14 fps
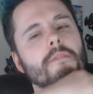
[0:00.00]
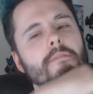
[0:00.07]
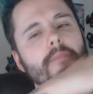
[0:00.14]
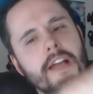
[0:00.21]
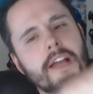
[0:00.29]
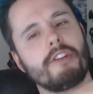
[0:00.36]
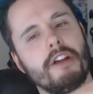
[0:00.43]

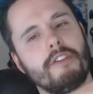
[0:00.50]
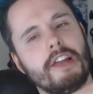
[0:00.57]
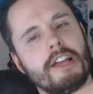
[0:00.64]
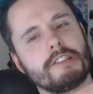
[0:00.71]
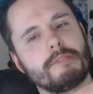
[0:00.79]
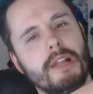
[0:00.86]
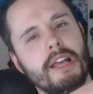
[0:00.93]
Minecraft
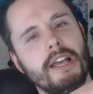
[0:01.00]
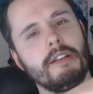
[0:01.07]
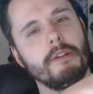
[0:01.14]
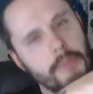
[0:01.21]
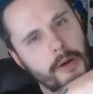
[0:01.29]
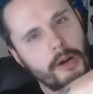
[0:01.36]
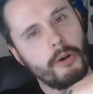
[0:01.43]
Let's Play,
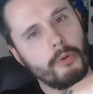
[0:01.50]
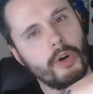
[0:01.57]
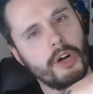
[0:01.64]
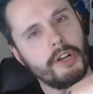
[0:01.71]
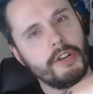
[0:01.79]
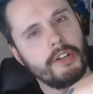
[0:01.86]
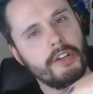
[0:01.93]
Part
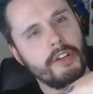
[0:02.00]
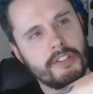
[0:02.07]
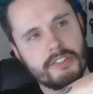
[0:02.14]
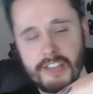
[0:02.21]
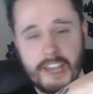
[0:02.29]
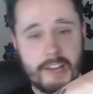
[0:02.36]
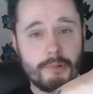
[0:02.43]
1.
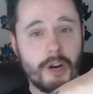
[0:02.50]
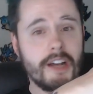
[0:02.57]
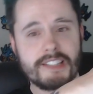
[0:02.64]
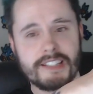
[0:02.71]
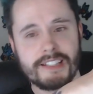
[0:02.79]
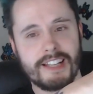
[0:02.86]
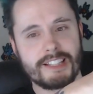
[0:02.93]
Dead
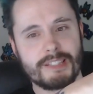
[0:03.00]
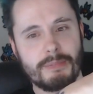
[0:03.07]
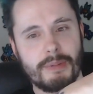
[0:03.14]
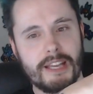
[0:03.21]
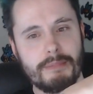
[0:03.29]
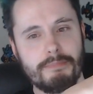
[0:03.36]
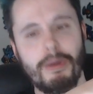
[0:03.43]
Rising Let's
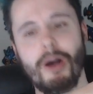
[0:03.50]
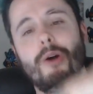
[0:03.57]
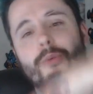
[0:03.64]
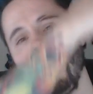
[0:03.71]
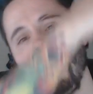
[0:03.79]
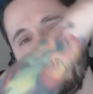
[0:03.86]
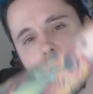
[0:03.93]
Play, Part
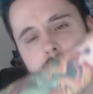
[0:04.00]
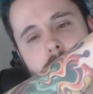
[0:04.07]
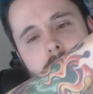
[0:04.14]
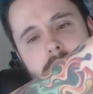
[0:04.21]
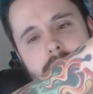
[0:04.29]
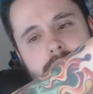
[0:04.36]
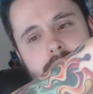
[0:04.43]
1,
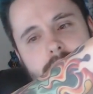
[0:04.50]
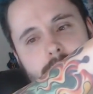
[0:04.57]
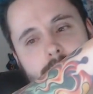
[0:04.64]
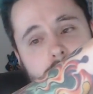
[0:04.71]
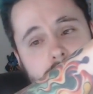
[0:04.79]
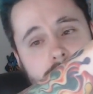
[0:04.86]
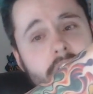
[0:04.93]
Part 2.
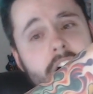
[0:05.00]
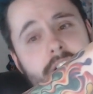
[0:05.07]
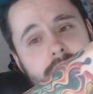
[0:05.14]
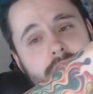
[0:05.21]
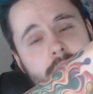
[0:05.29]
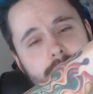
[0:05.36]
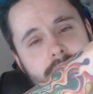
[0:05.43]
Dark
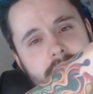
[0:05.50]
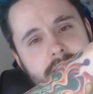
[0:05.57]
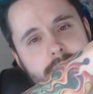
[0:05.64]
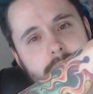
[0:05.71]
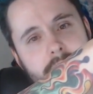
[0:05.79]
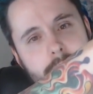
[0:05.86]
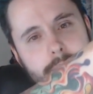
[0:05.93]
Souls Let's
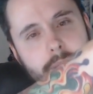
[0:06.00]
Play,